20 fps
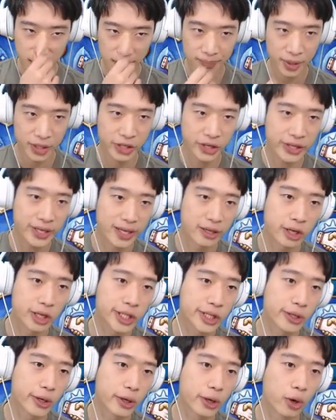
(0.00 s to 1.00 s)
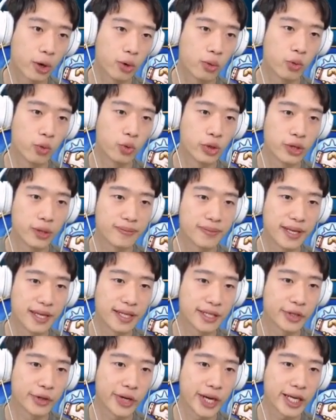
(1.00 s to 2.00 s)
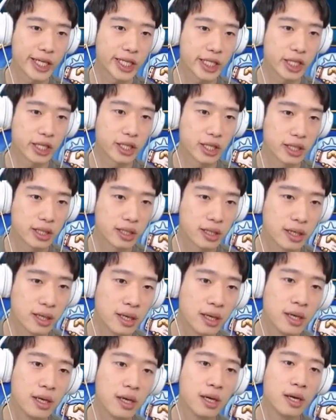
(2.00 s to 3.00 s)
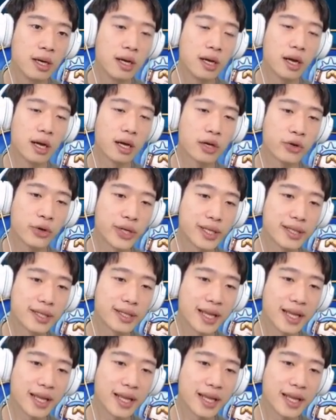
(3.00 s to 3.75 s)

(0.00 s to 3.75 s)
But you can also go Rune of Distraction, crit